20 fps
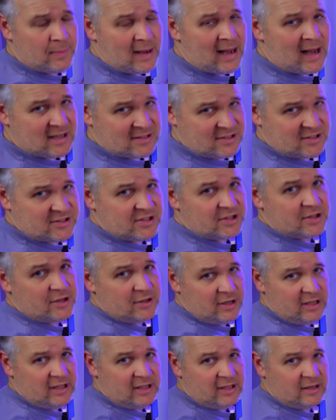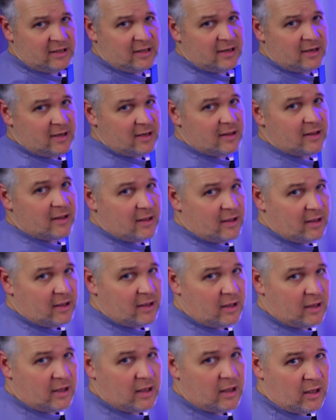box is gonna need
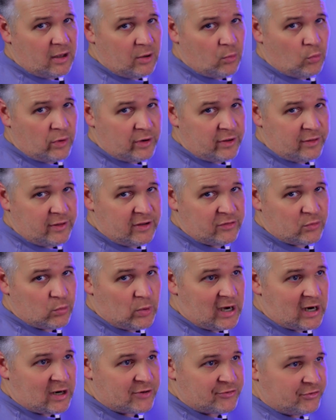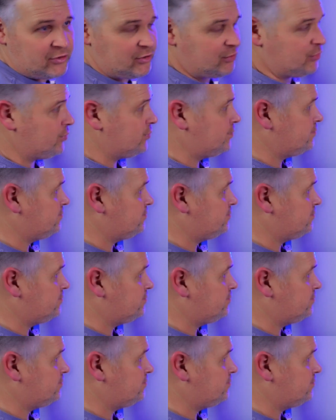one of these wires too.